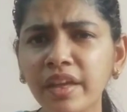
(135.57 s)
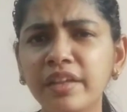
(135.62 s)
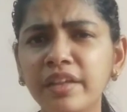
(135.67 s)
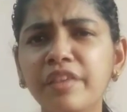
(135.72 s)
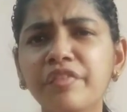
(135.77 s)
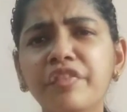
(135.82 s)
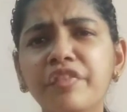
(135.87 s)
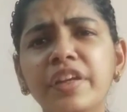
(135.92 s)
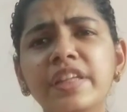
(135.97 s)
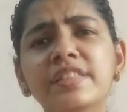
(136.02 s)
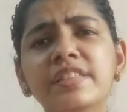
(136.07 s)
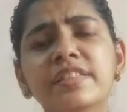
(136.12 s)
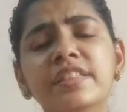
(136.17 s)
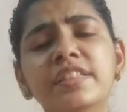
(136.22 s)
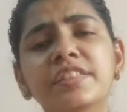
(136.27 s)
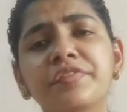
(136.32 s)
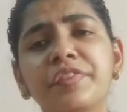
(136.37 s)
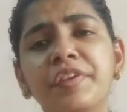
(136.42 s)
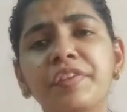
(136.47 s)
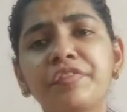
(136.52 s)

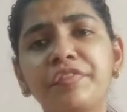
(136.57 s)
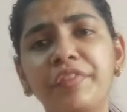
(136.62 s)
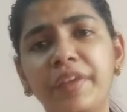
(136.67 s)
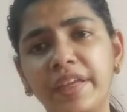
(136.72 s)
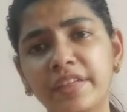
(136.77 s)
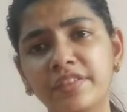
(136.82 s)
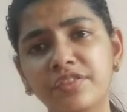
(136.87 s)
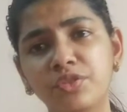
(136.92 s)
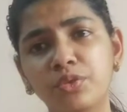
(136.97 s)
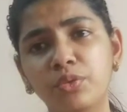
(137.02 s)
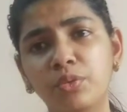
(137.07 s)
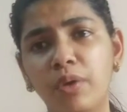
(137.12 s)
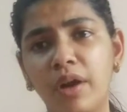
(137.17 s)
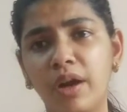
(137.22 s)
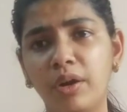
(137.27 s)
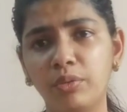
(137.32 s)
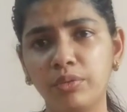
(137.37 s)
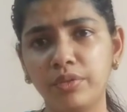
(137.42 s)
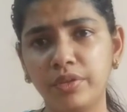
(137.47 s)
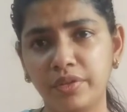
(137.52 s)
differences we face
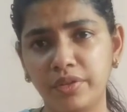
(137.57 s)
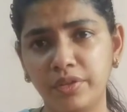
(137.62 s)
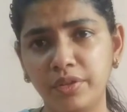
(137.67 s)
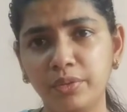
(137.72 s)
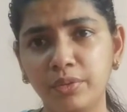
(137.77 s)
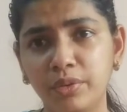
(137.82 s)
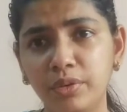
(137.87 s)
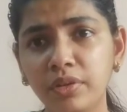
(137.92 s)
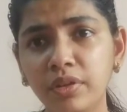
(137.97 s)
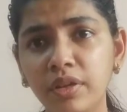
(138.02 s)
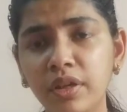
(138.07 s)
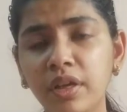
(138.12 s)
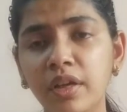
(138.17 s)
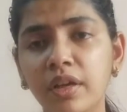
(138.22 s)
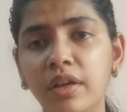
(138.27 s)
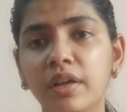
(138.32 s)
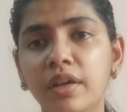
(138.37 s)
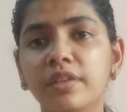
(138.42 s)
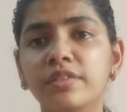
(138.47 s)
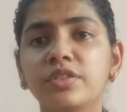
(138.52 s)
throughout,
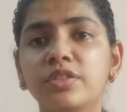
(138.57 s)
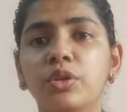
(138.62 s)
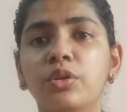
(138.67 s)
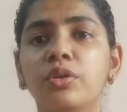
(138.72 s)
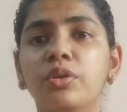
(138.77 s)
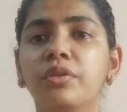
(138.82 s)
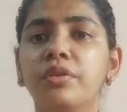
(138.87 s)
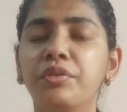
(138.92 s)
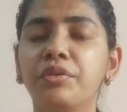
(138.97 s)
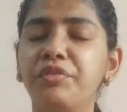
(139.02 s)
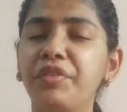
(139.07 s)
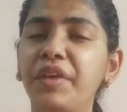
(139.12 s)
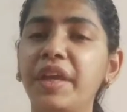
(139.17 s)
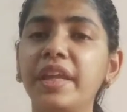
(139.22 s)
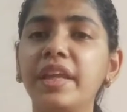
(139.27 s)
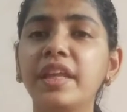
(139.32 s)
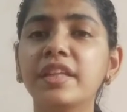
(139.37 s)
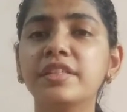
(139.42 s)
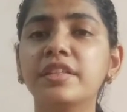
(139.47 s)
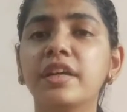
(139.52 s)
so
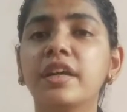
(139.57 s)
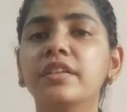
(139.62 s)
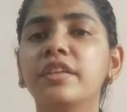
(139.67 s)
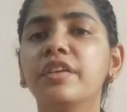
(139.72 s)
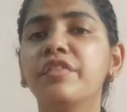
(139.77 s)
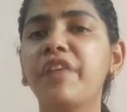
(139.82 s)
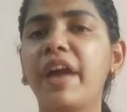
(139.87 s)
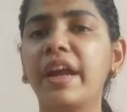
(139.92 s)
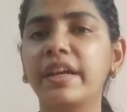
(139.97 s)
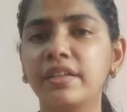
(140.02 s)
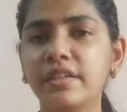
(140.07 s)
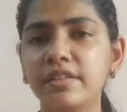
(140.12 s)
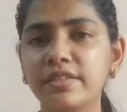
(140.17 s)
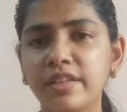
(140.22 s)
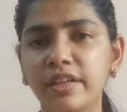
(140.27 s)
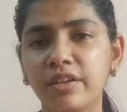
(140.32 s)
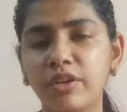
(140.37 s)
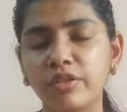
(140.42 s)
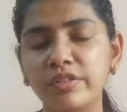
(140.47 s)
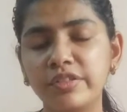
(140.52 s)
various other factors
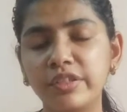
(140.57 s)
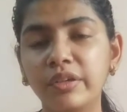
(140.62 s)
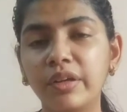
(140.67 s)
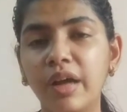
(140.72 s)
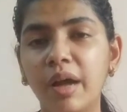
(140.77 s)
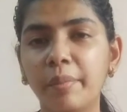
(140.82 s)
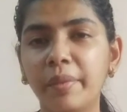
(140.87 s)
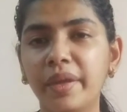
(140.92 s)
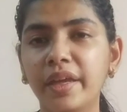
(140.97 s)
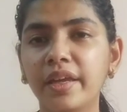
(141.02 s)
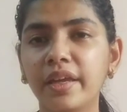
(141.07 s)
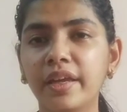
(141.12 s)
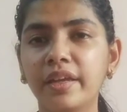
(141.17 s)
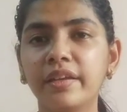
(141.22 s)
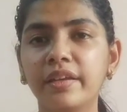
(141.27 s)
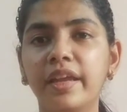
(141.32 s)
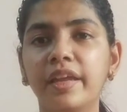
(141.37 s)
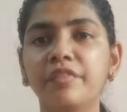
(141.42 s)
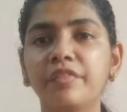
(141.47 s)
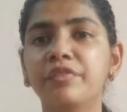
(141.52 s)
are also coming
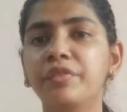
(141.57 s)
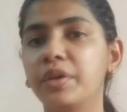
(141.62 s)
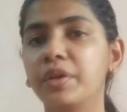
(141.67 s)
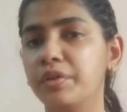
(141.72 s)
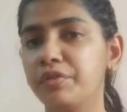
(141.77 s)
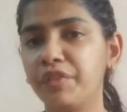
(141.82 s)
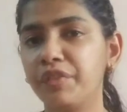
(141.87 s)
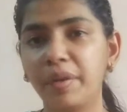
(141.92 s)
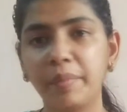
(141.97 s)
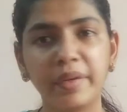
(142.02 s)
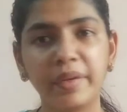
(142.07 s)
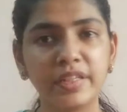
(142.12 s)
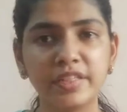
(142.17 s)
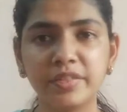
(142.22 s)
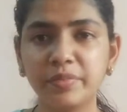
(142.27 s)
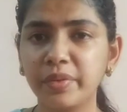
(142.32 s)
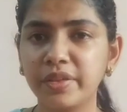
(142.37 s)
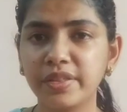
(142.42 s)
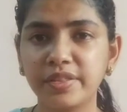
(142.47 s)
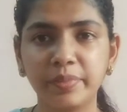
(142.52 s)
in, like
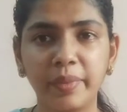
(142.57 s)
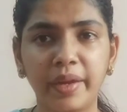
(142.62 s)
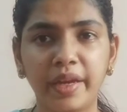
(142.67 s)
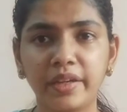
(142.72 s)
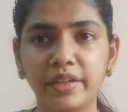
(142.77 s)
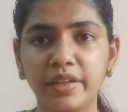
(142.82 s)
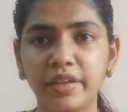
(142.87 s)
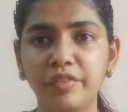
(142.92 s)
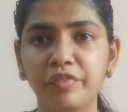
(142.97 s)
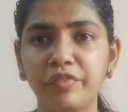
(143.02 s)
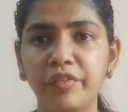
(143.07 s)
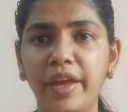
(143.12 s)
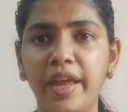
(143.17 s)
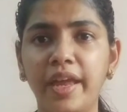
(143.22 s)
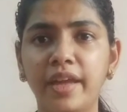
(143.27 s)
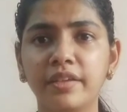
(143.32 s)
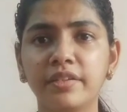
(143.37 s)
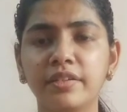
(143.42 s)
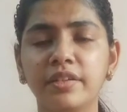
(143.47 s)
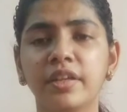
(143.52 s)
feminist perspective
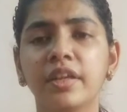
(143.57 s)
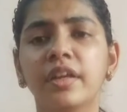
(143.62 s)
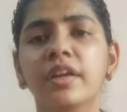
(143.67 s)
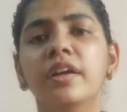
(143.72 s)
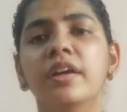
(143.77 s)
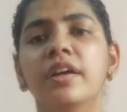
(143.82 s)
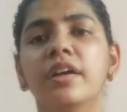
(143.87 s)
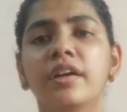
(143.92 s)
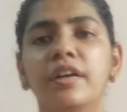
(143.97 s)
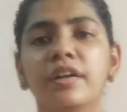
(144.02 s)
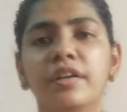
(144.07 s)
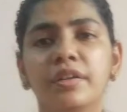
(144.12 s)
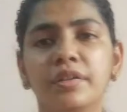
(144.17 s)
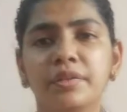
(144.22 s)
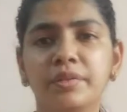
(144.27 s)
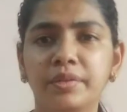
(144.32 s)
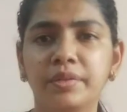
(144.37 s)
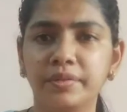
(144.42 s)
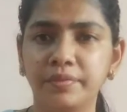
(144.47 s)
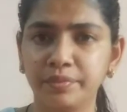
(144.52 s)
and
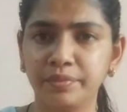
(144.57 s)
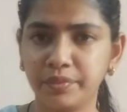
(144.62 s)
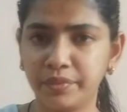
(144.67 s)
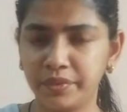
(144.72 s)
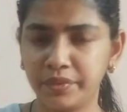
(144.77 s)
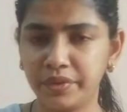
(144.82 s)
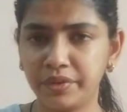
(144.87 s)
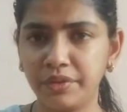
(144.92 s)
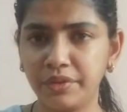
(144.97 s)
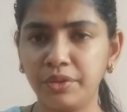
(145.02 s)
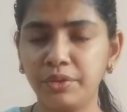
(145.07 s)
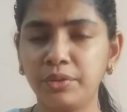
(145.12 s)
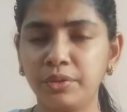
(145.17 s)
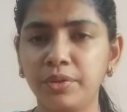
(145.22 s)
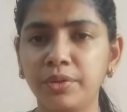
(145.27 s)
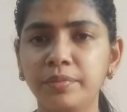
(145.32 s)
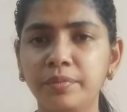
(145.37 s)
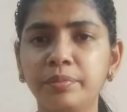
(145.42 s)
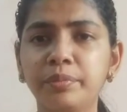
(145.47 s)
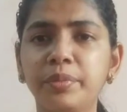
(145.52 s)

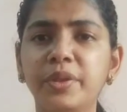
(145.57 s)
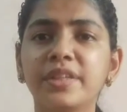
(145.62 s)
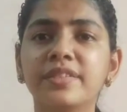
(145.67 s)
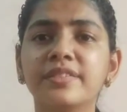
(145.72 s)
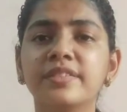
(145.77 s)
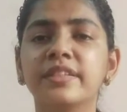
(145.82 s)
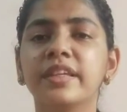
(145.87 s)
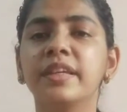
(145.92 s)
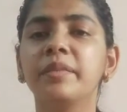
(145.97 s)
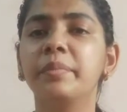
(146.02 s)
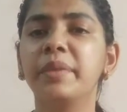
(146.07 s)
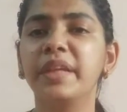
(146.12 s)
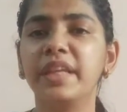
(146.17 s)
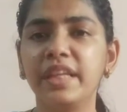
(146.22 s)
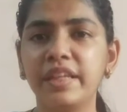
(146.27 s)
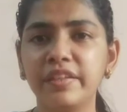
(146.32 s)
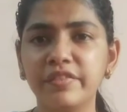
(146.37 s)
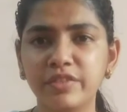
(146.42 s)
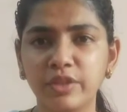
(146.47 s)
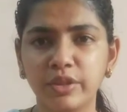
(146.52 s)
personal
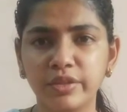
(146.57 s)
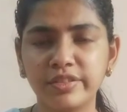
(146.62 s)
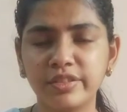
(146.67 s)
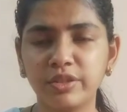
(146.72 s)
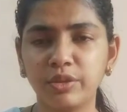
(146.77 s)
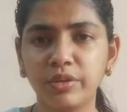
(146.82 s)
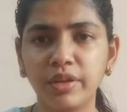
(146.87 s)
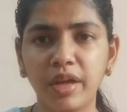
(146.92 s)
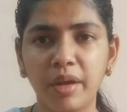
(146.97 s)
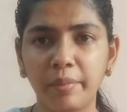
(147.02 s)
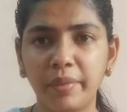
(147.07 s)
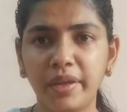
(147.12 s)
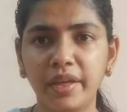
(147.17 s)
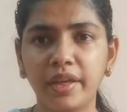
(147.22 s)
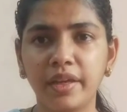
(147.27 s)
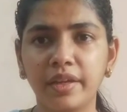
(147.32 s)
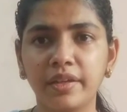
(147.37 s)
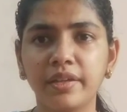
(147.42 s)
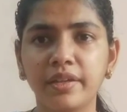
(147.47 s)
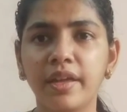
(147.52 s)
beliefs also coming
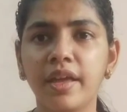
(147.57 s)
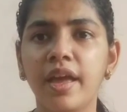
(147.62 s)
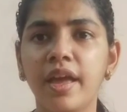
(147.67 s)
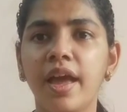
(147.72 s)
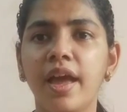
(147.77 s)
in.